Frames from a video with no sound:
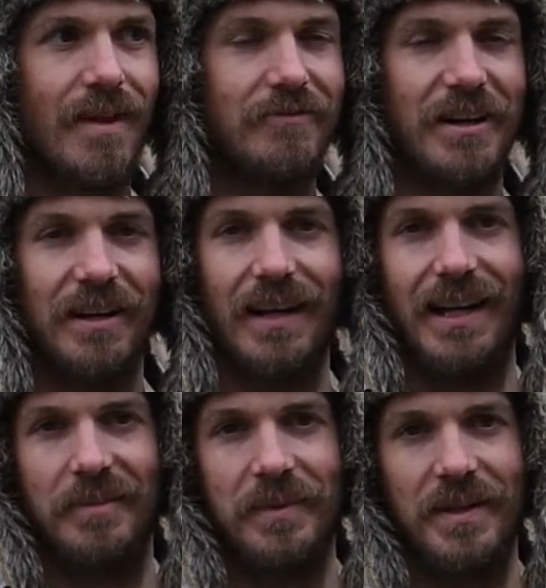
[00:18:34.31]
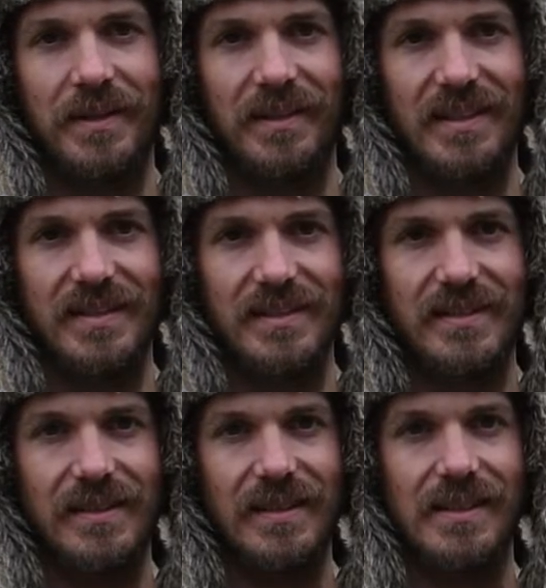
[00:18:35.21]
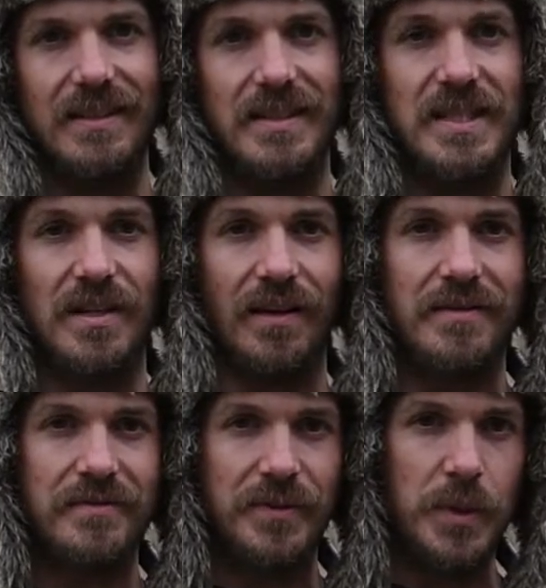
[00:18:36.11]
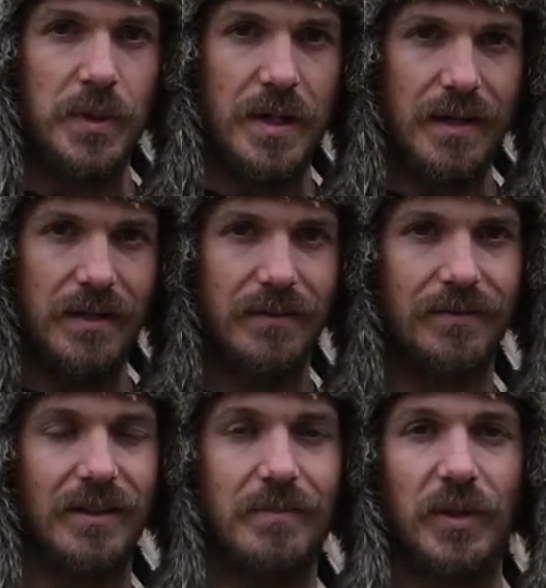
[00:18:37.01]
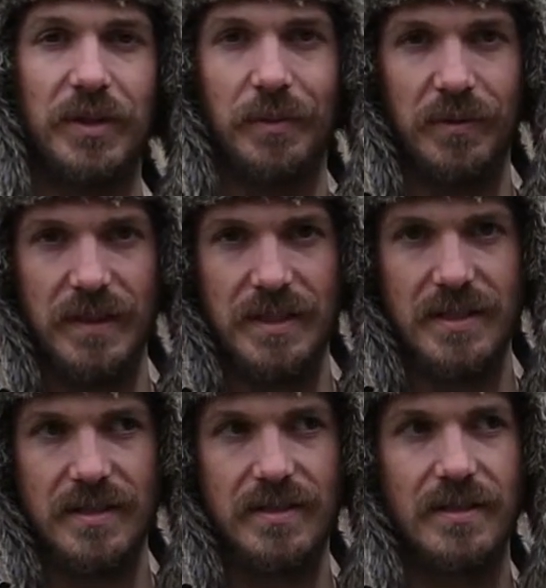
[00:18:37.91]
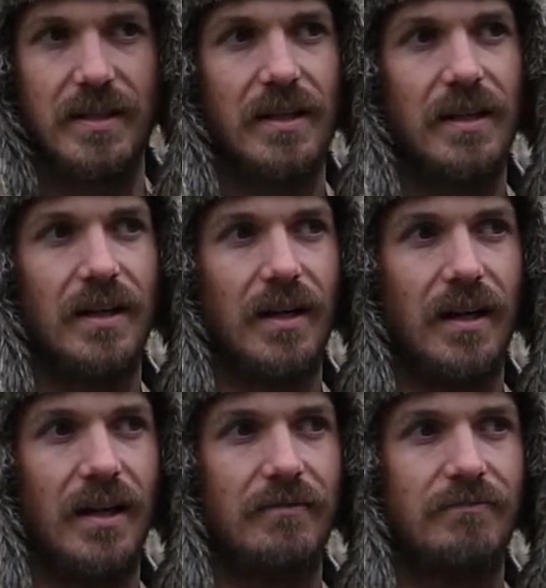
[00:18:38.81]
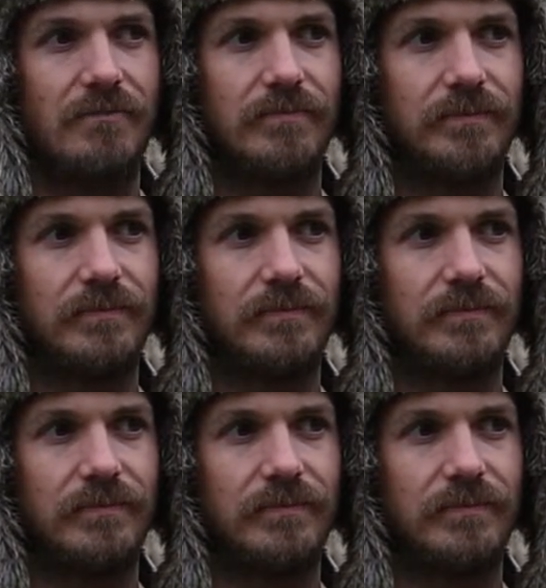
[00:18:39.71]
Very high up on the list is our food, for multiple reasons. Probably